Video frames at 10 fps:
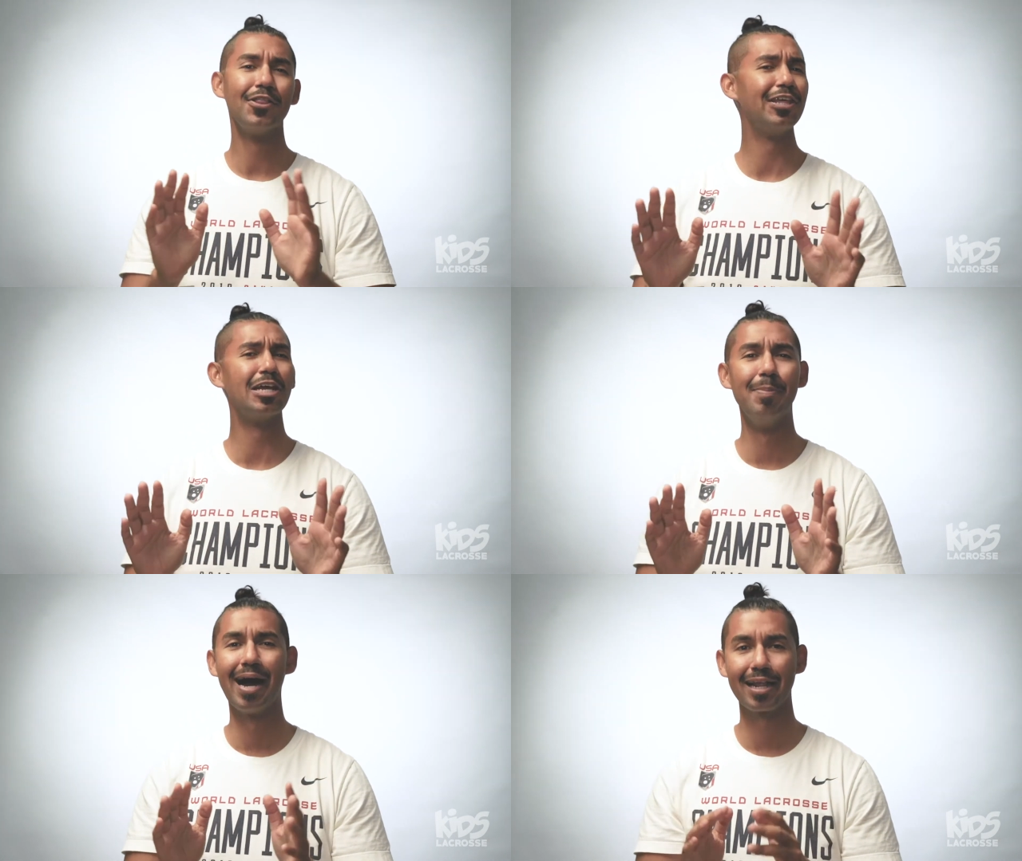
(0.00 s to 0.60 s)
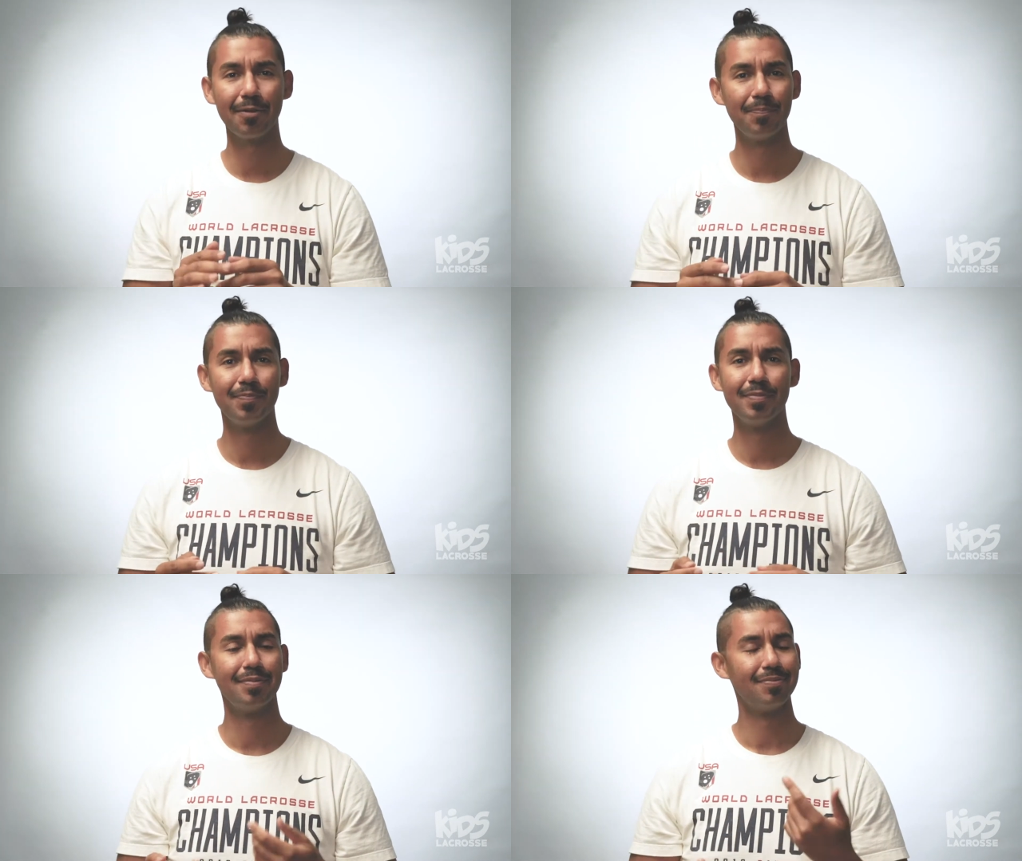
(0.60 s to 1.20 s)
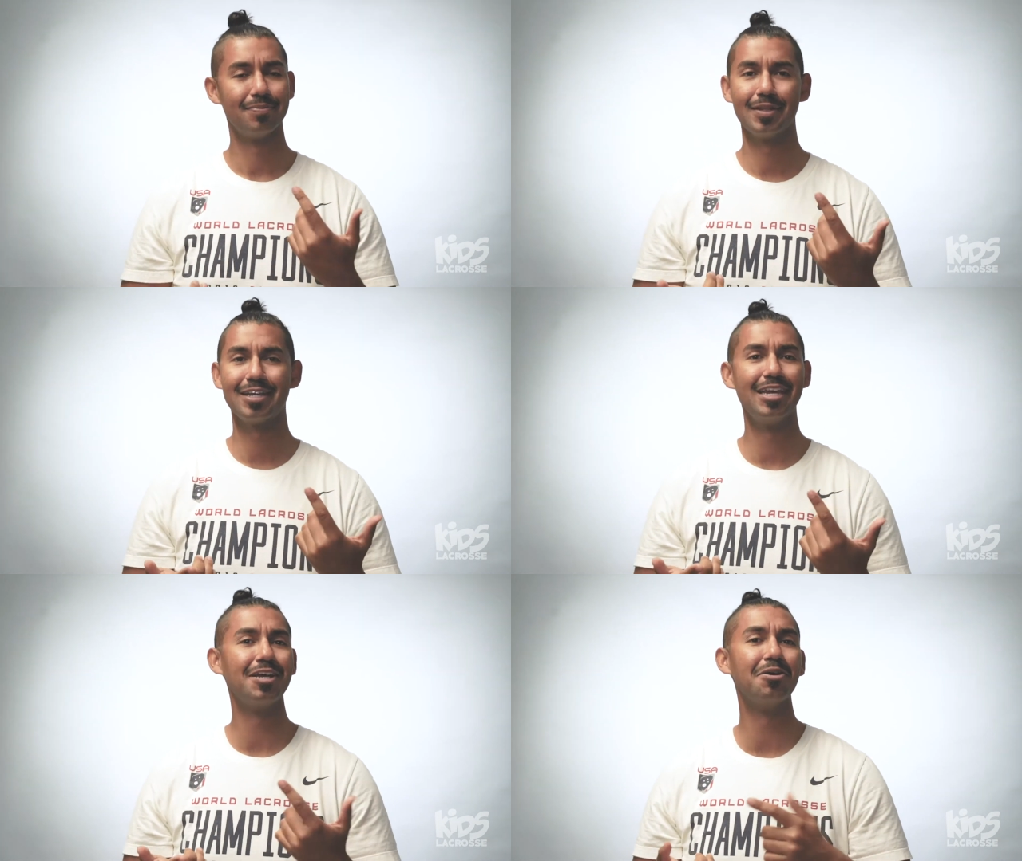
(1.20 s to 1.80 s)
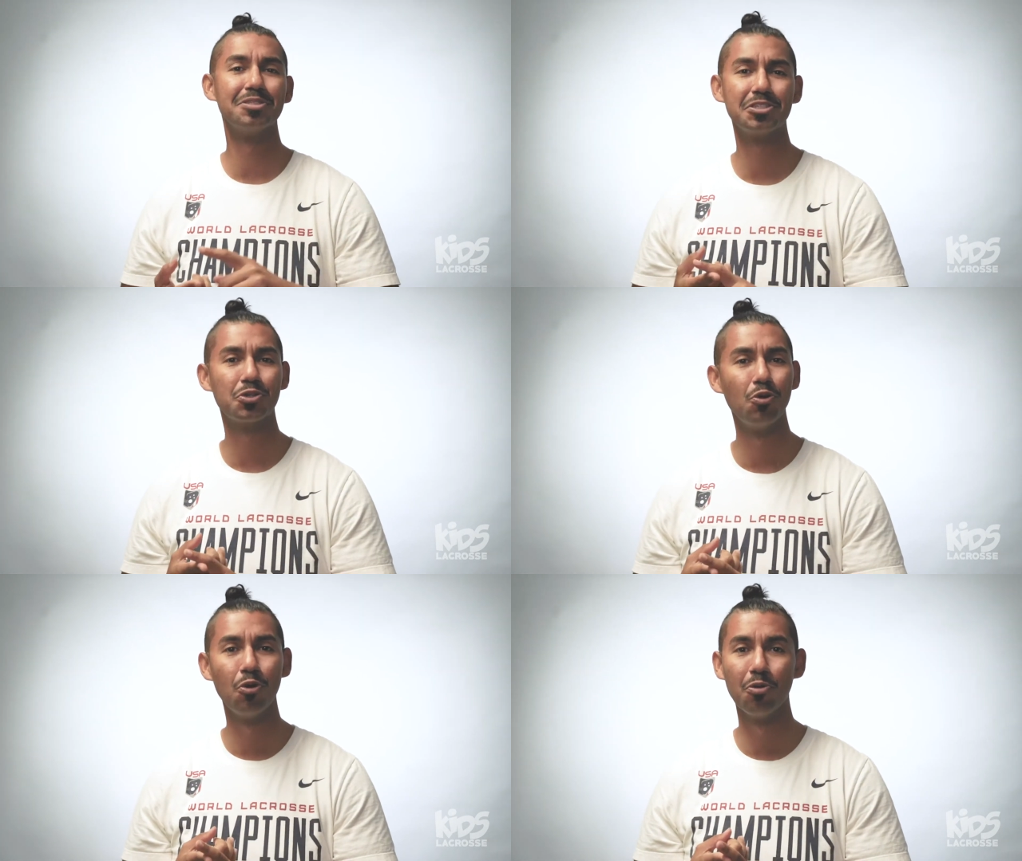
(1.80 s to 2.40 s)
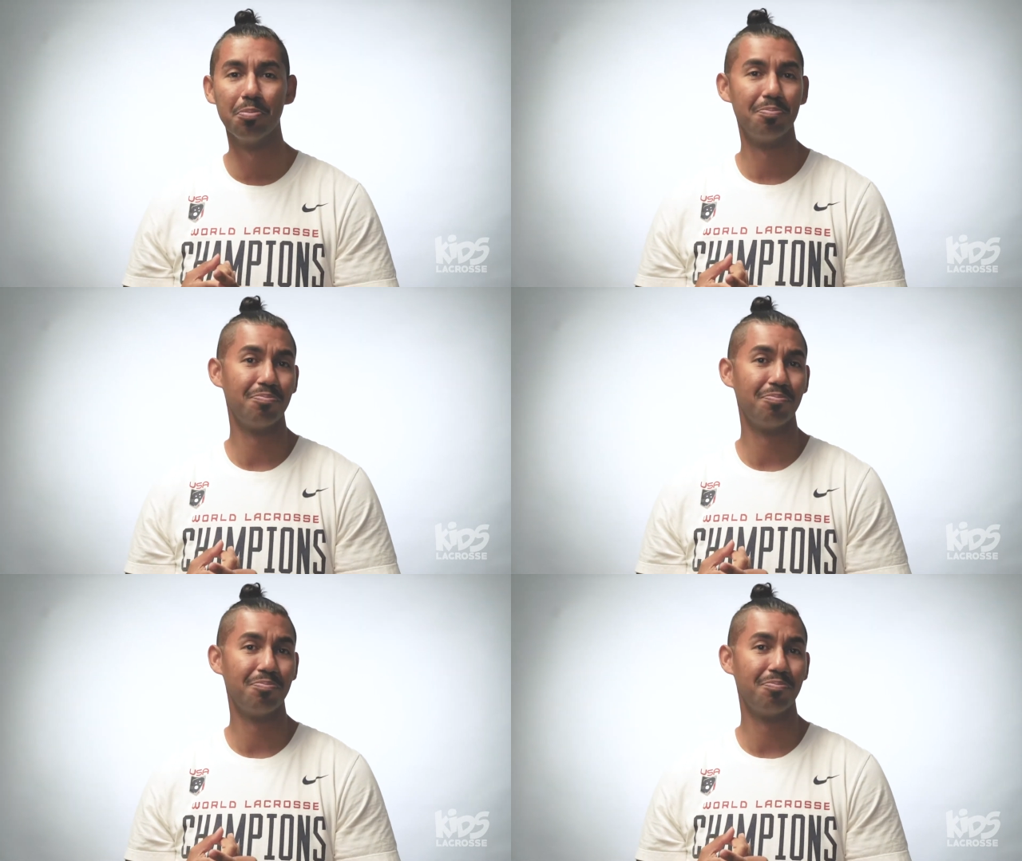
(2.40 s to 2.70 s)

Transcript: Think about it. A kid goes to school